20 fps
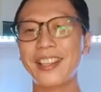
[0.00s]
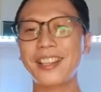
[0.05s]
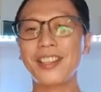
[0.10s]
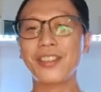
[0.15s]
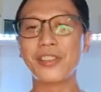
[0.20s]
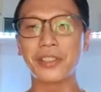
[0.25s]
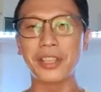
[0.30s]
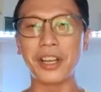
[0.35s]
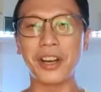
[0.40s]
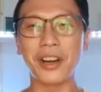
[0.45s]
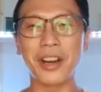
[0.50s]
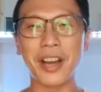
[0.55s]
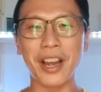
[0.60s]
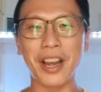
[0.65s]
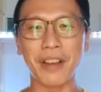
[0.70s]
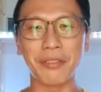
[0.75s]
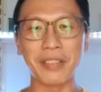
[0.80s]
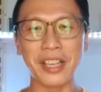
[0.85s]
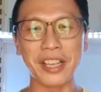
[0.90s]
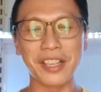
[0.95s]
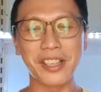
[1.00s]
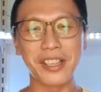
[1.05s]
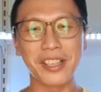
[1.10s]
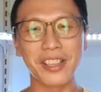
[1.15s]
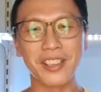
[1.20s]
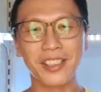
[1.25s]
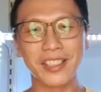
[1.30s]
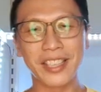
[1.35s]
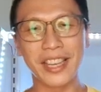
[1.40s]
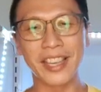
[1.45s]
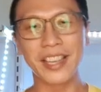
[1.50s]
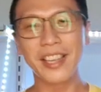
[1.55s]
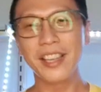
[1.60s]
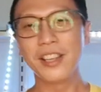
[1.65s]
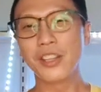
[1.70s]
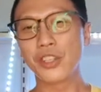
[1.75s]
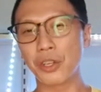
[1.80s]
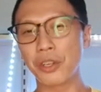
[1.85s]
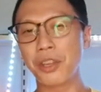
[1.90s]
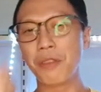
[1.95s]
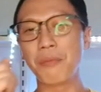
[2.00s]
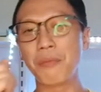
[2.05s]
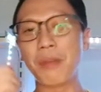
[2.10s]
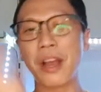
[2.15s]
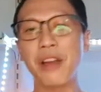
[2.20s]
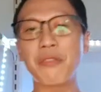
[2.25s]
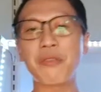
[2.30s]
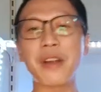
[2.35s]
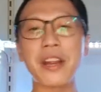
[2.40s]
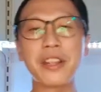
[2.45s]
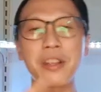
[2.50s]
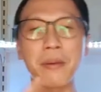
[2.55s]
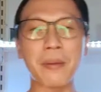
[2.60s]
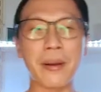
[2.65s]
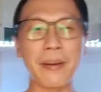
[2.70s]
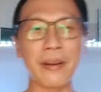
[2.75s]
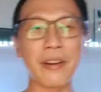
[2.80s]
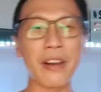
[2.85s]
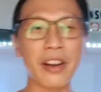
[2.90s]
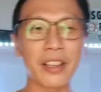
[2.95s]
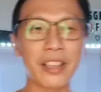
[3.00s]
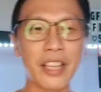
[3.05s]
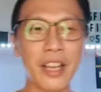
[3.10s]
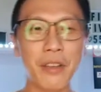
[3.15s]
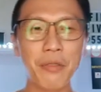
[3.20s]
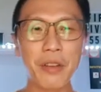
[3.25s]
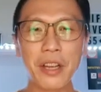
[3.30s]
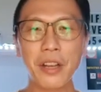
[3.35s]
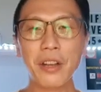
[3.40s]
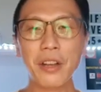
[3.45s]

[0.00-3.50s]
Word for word: So they all have this, okay? So if my friend or my relative,